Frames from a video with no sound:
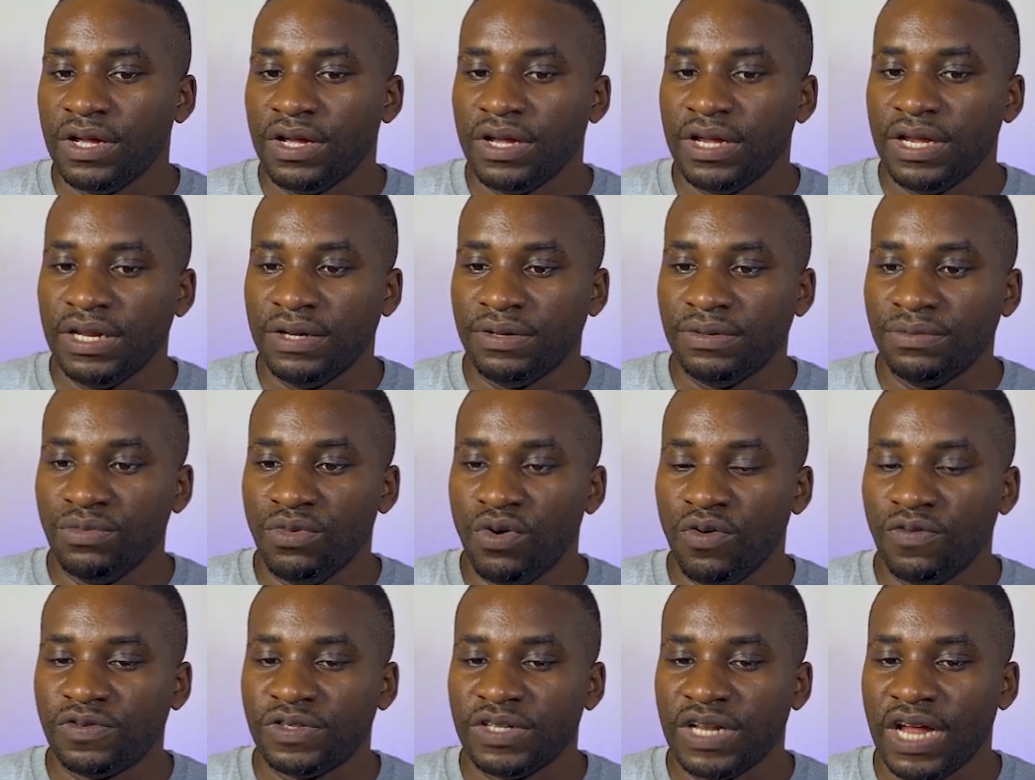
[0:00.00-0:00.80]
it
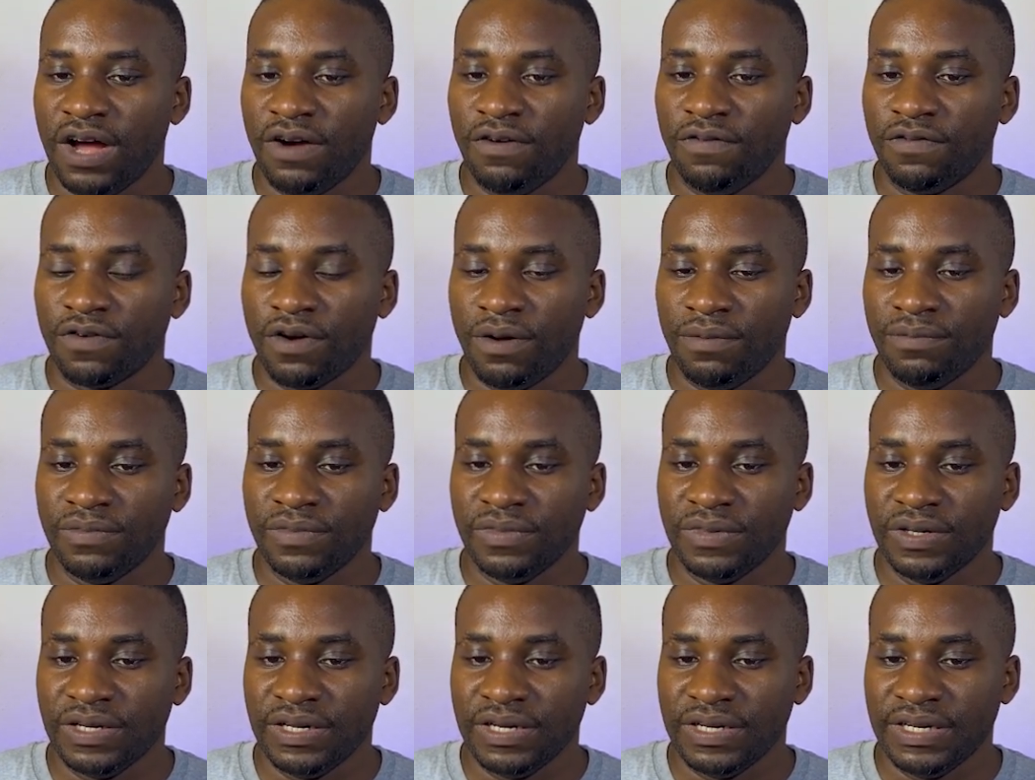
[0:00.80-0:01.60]
moves now
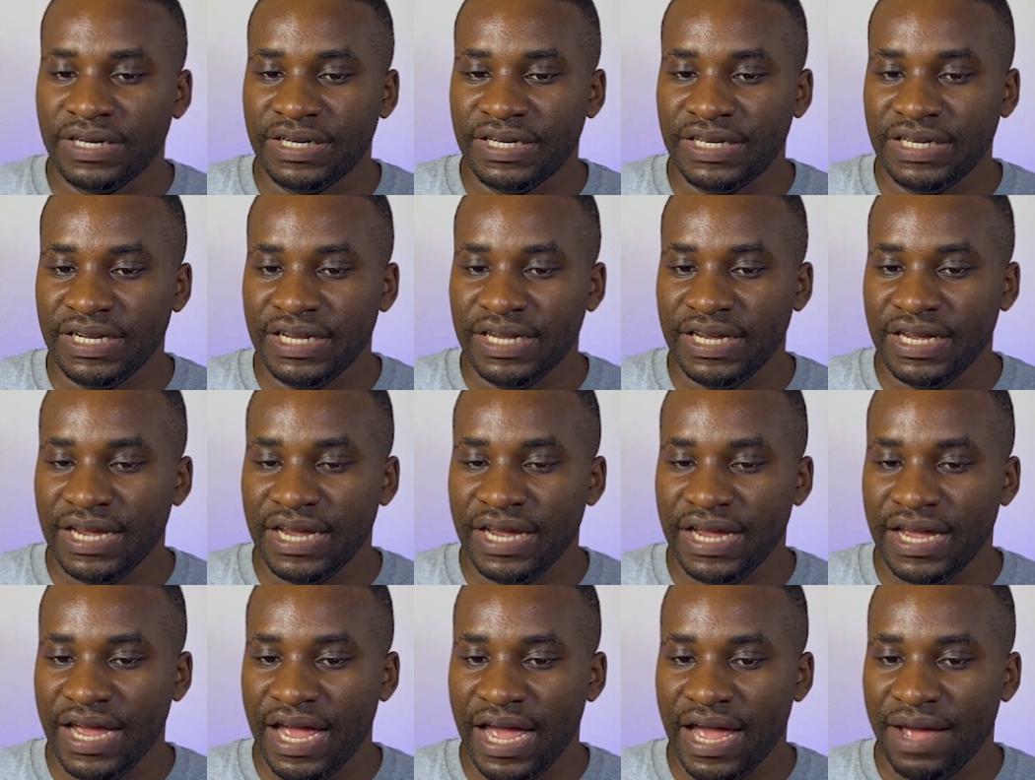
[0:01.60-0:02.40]
from
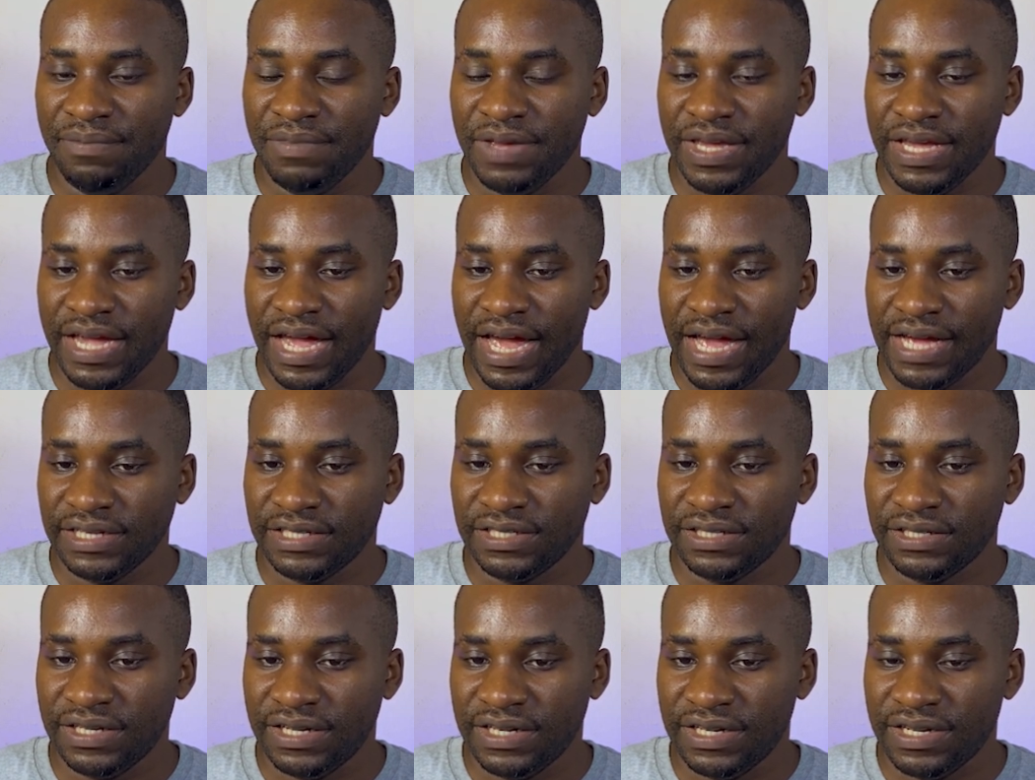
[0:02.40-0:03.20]

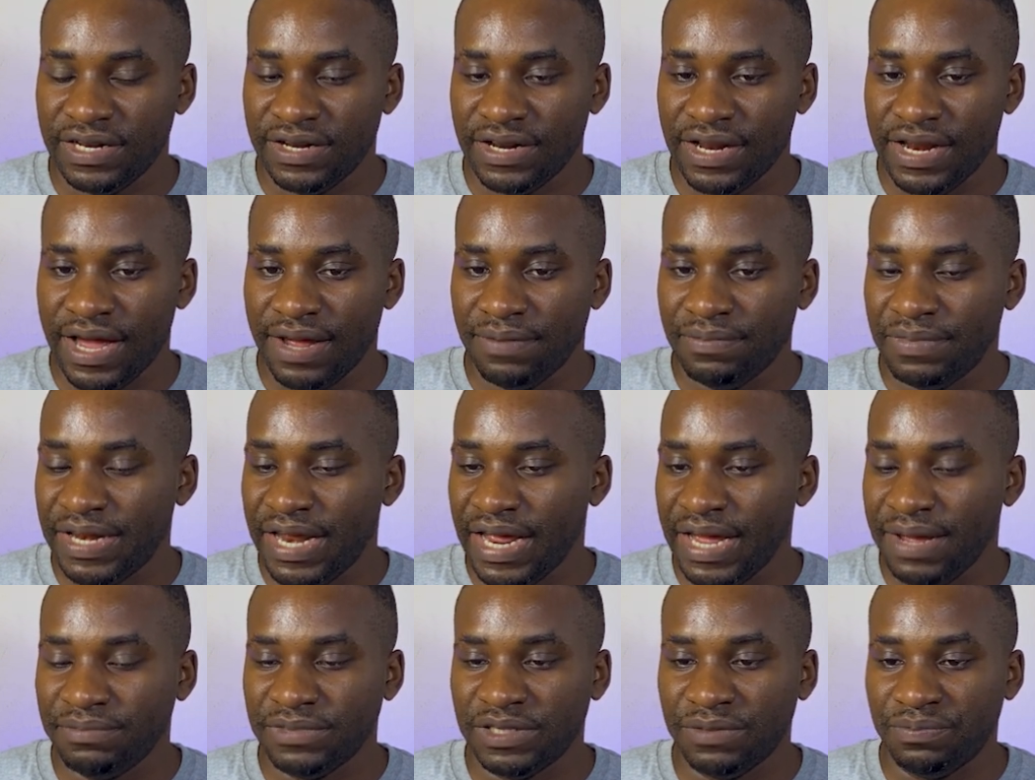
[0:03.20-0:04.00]
DAMES,
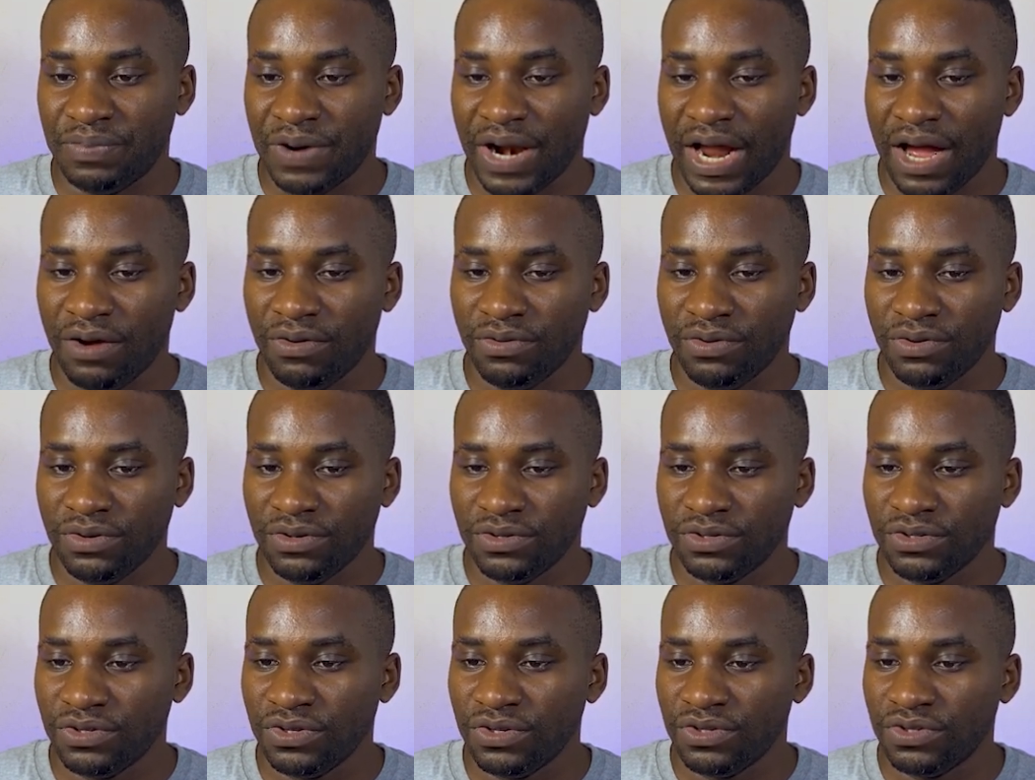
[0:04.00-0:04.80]
James Brown,
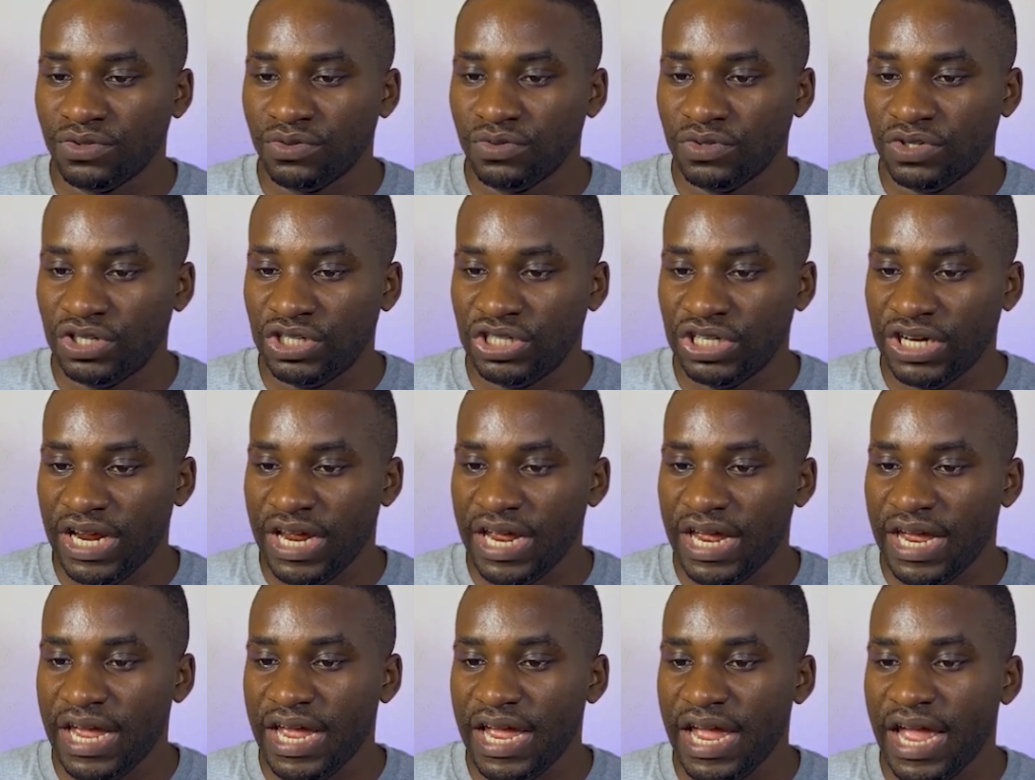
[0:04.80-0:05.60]
to
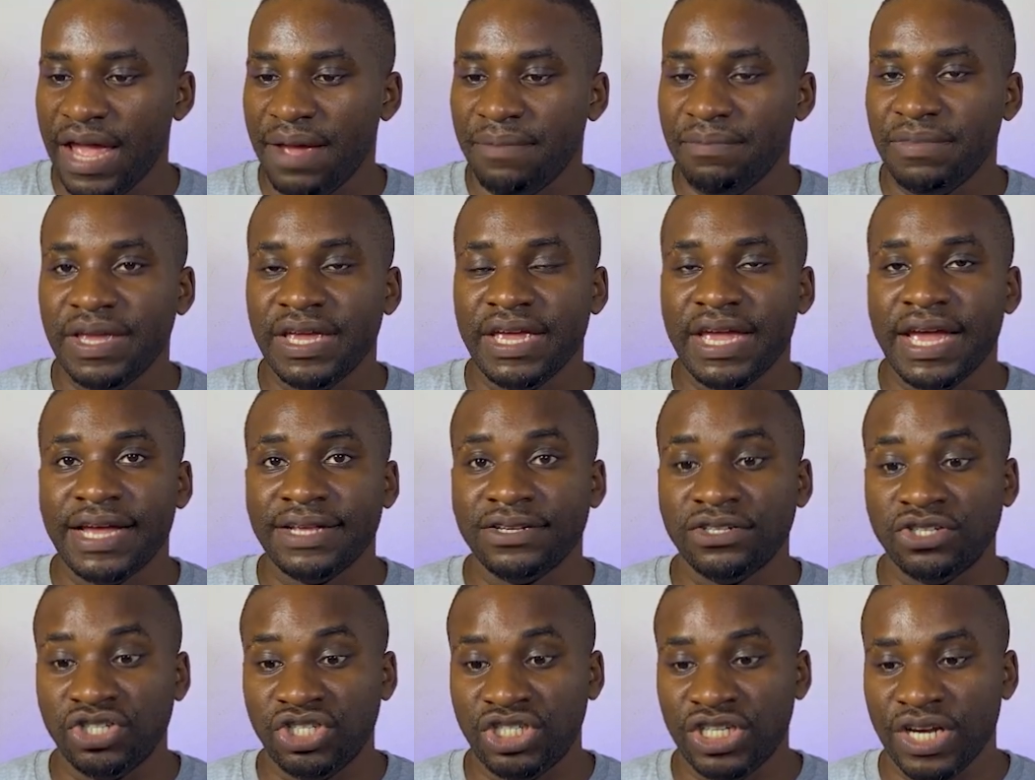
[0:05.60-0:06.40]

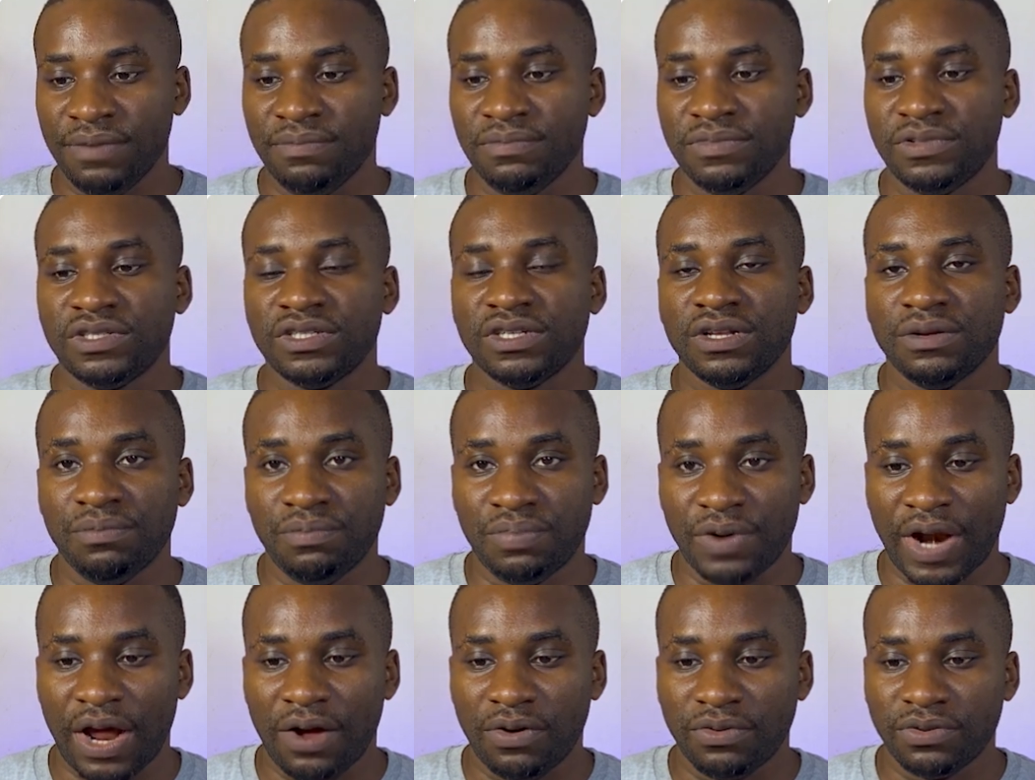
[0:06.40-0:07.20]
JAMES, James
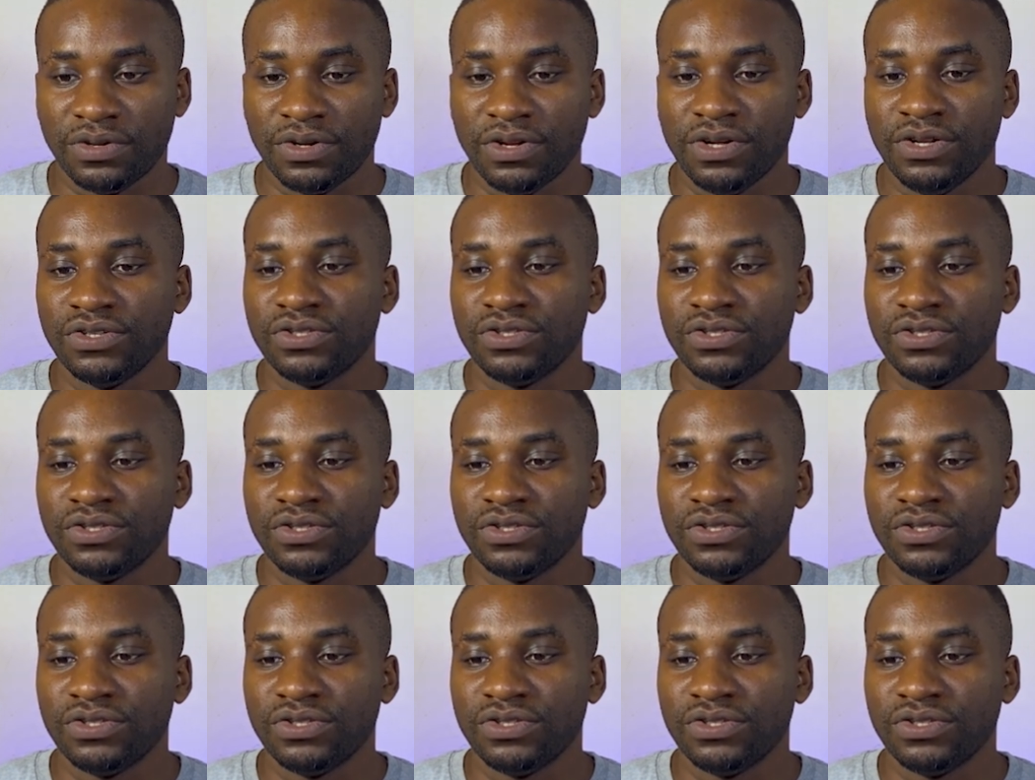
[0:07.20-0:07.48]
Brown.